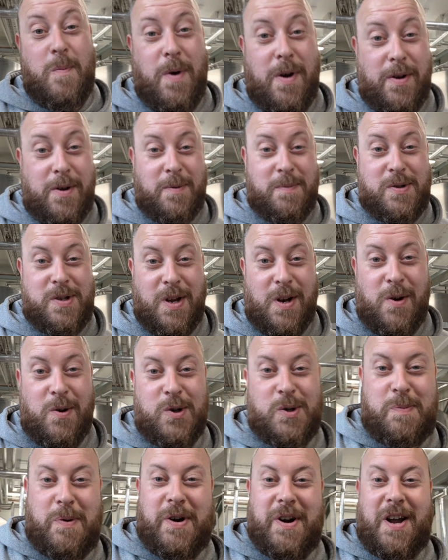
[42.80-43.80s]
welcome to the
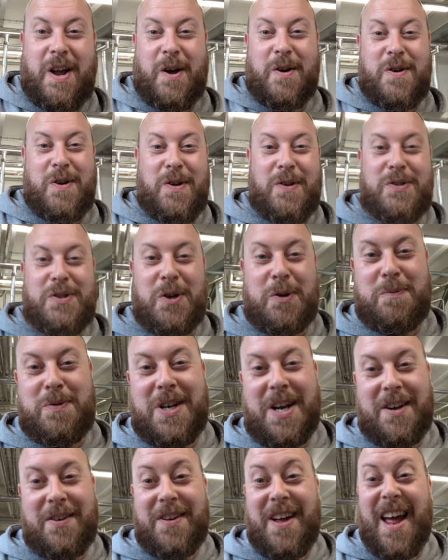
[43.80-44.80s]
Lawsbury & Co YouTube
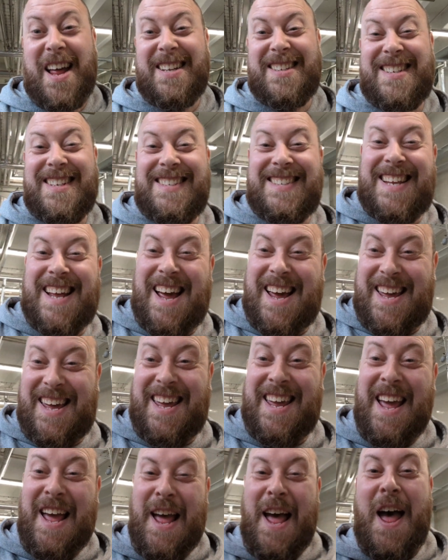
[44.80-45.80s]
channel, and
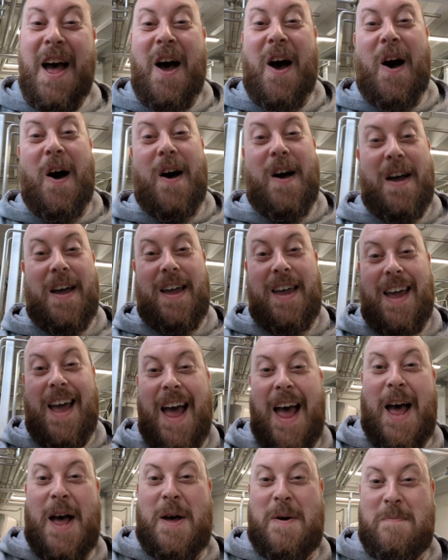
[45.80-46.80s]
today I
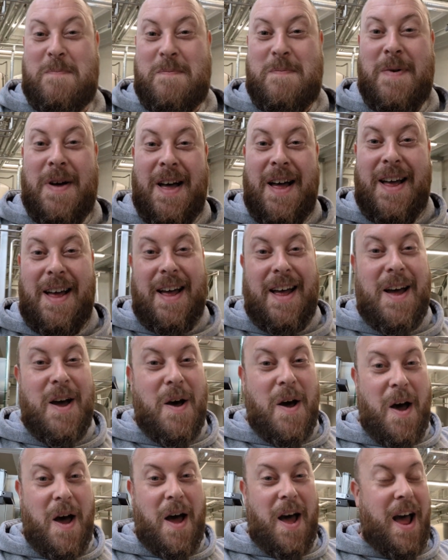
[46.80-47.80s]
am
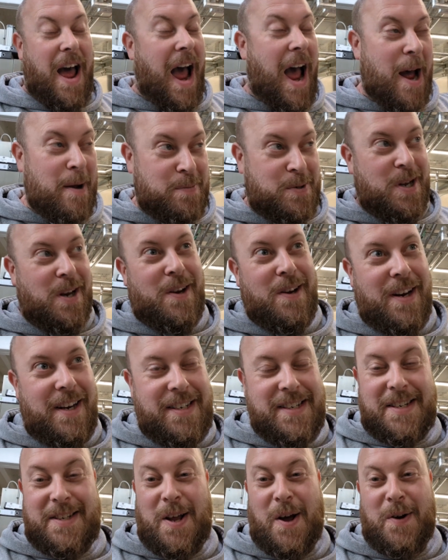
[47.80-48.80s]
absolutely
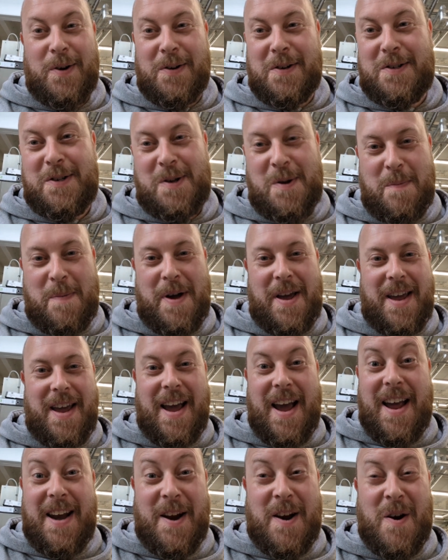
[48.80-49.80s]
stoked to
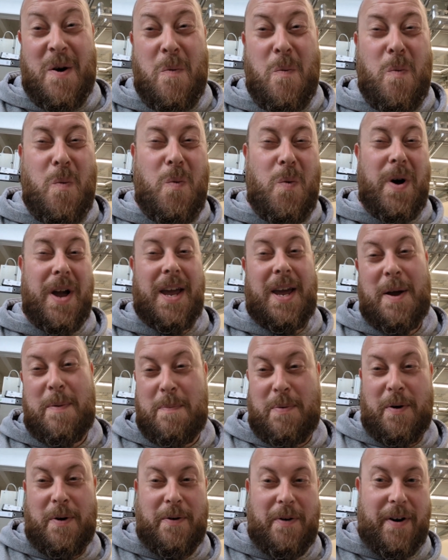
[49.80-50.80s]
be in a wicked
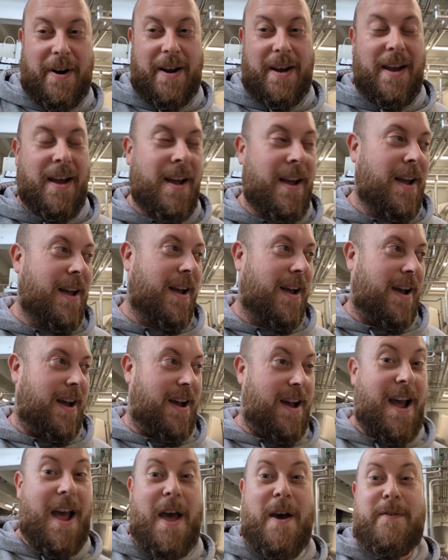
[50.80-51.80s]
brewery,
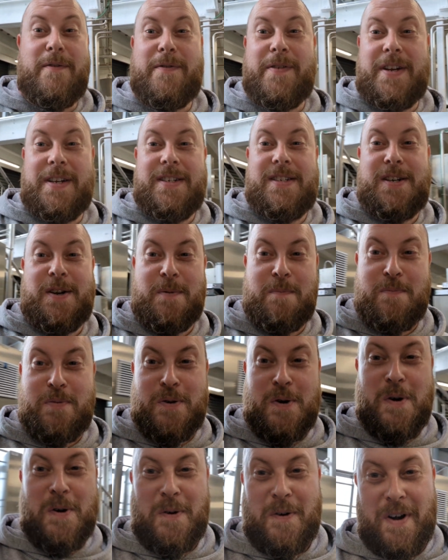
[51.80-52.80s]
Elvington
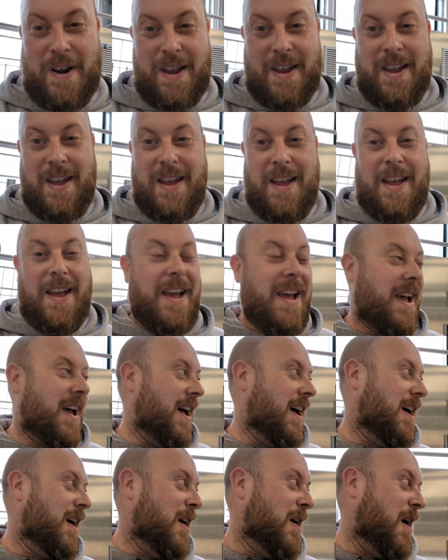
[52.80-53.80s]
Brewery.
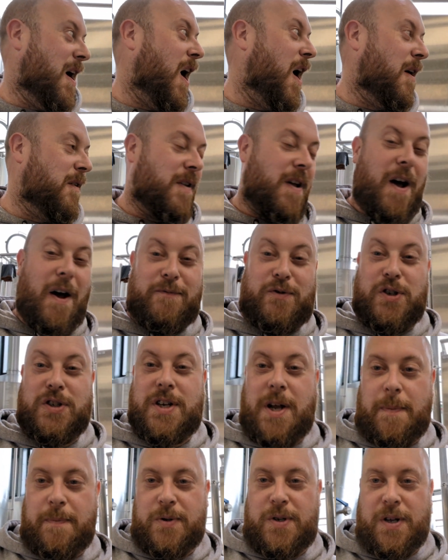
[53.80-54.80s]
I've just
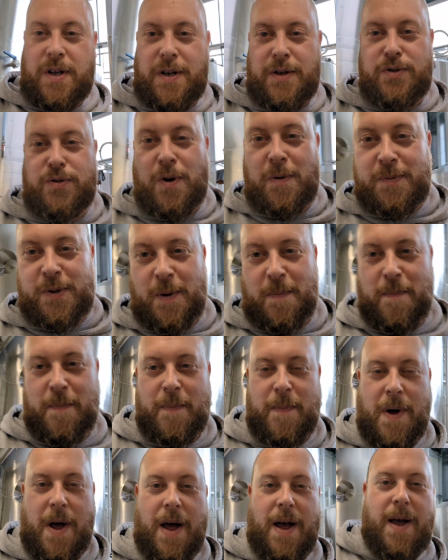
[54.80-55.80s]
come to drop
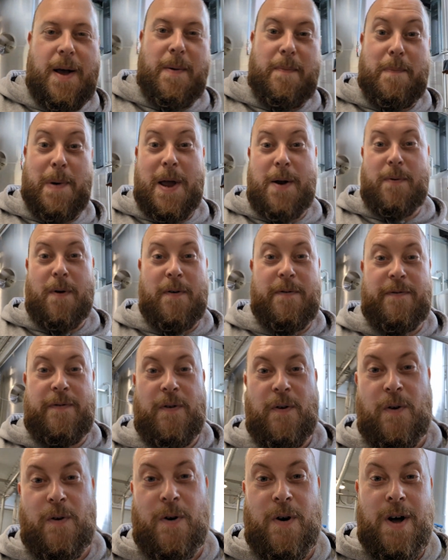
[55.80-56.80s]
some beer off
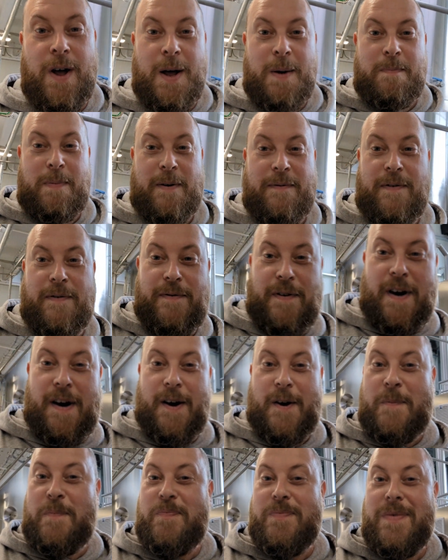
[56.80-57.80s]
for Pilsner,